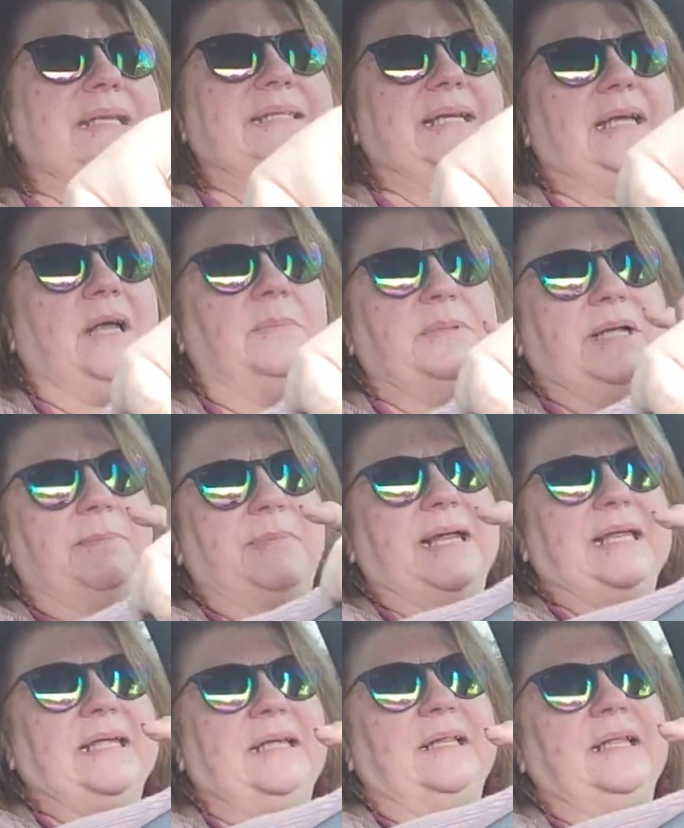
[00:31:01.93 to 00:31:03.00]
as I come down
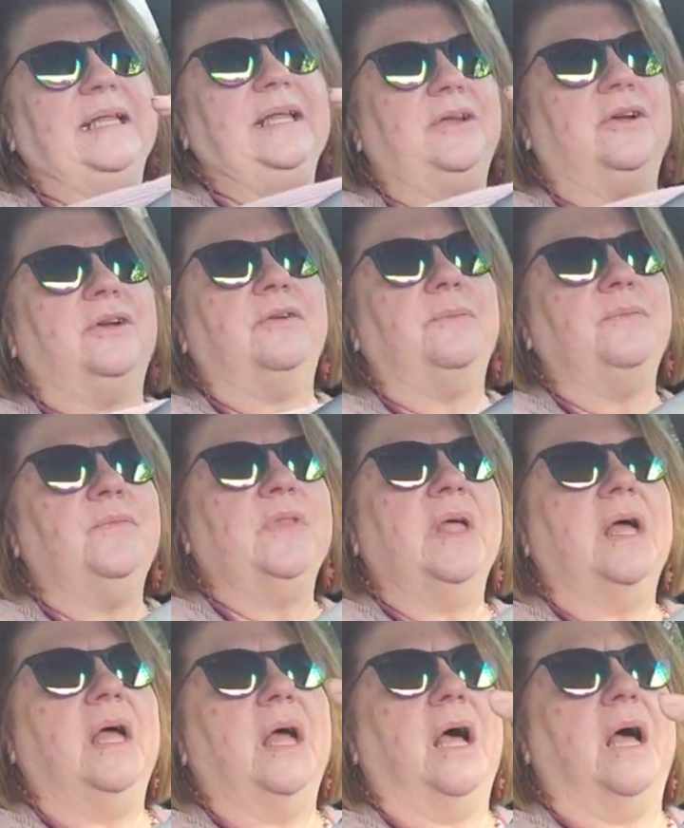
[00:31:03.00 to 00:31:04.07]
my hill here,
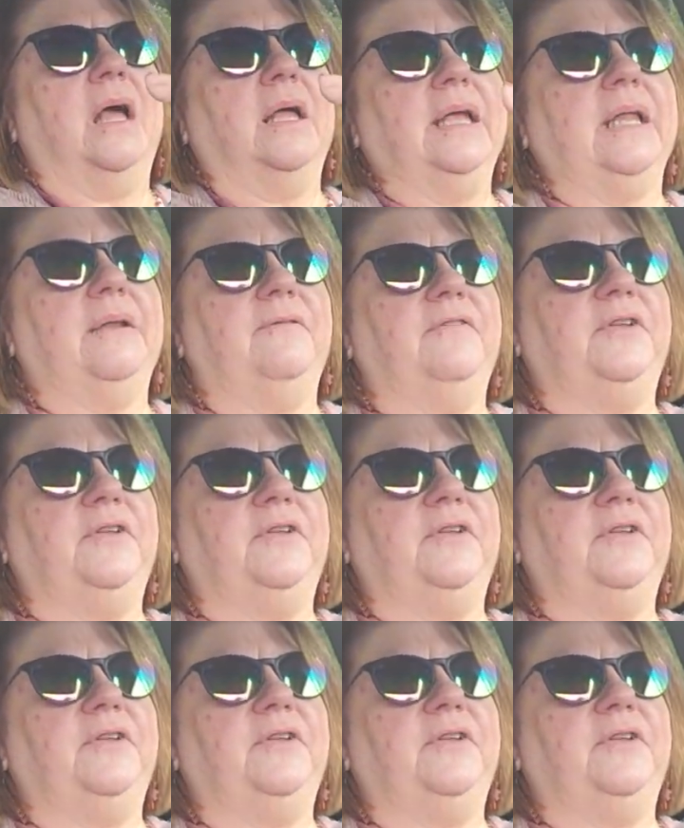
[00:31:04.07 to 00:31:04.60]
I'll get a